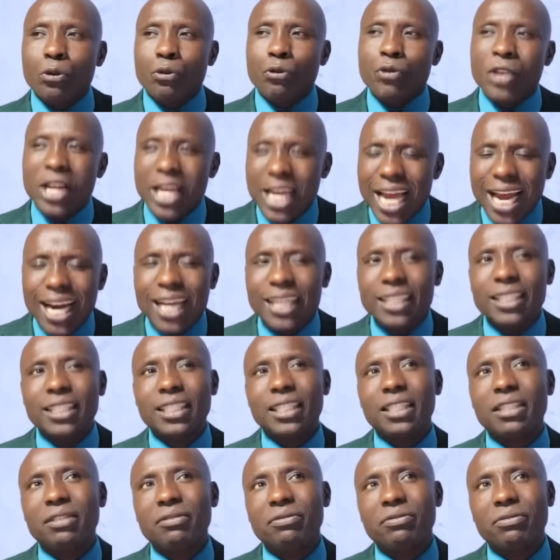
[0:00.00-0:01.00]
The
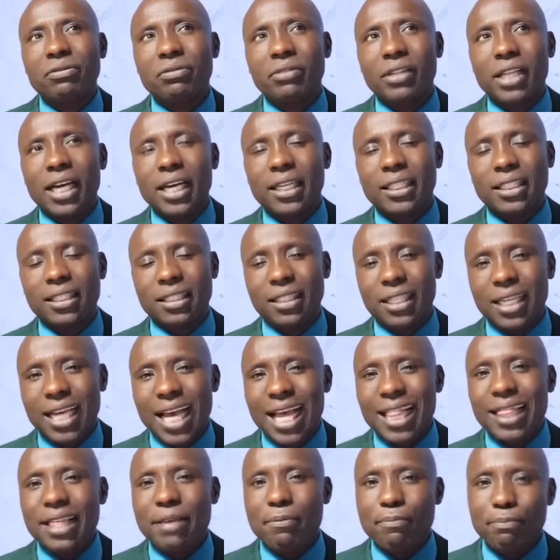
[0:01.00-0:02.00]
narrative that
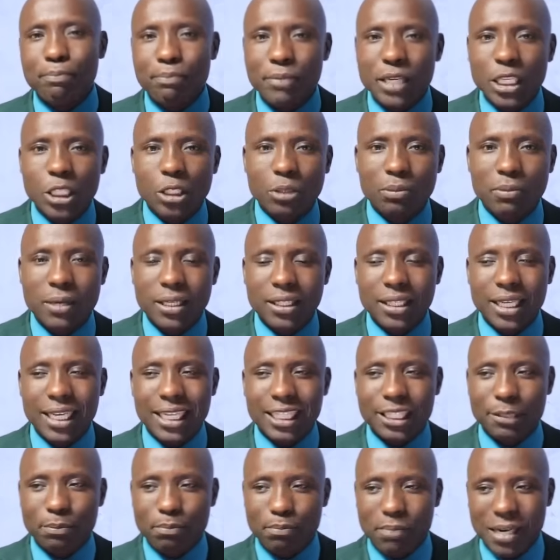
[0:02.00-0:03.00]
regarding impeachment
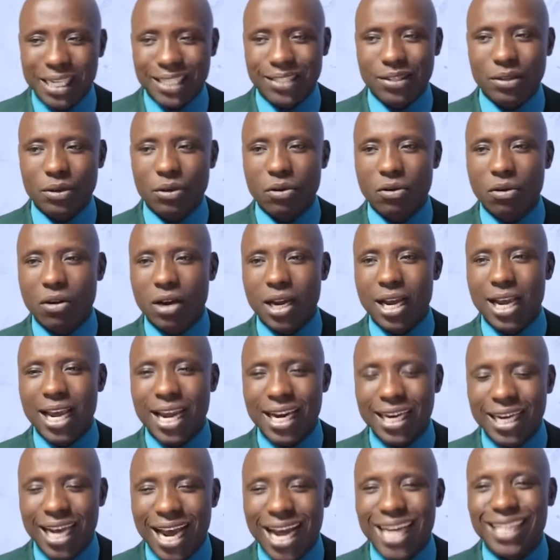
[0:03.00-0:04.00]
is personal
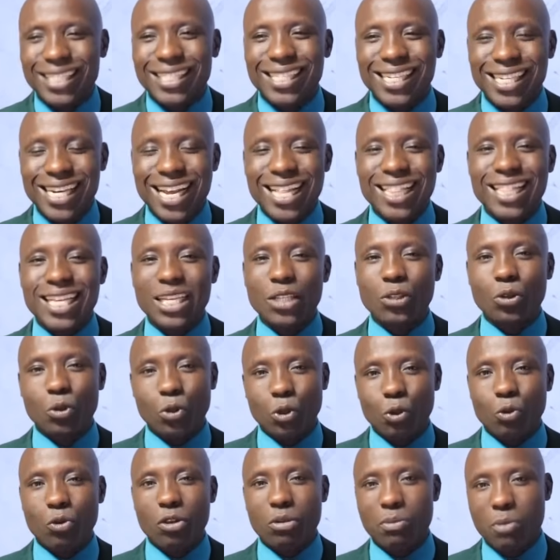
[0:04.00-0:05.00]
and has nothing to
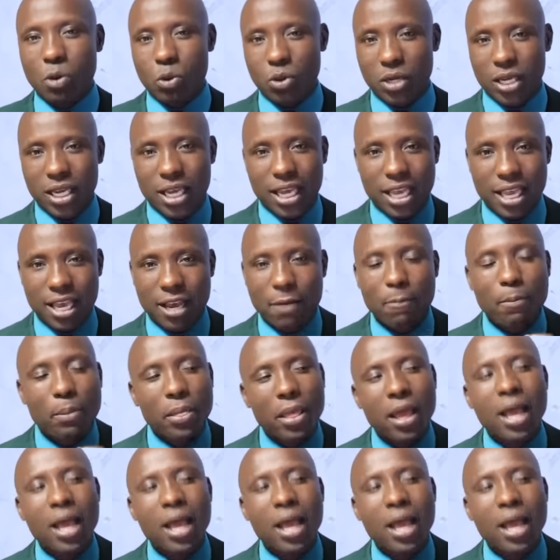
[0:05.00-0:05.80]
do with Mount Kenya.